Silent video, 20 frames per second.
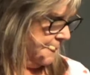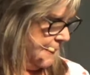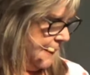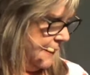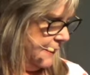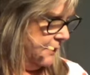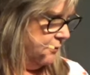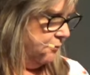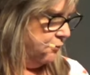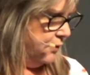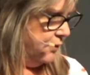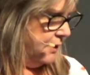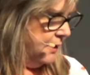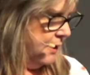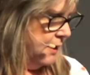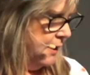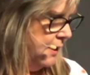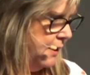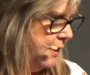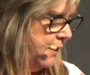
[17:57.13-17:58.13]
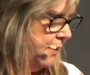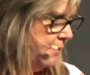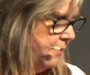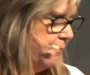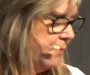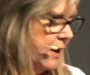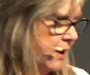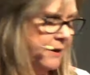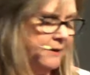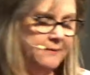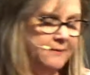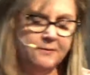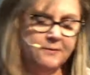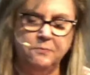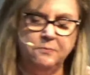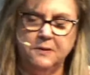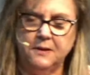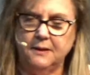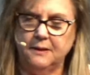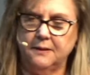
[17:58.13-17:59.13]
And it
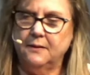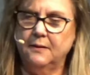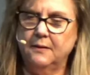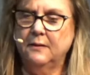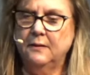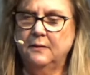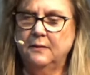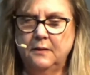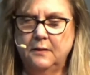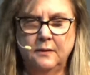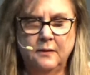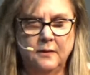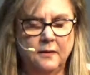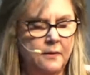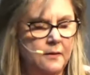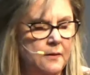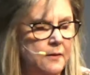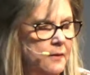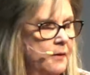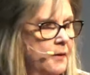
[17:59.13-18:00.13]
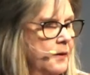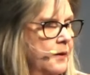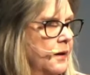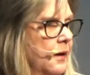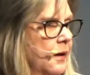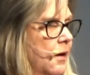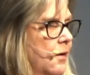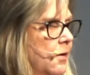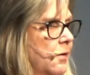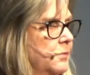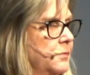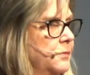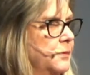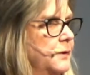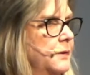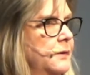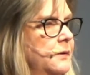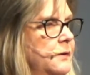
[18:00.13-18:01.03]
reminds me of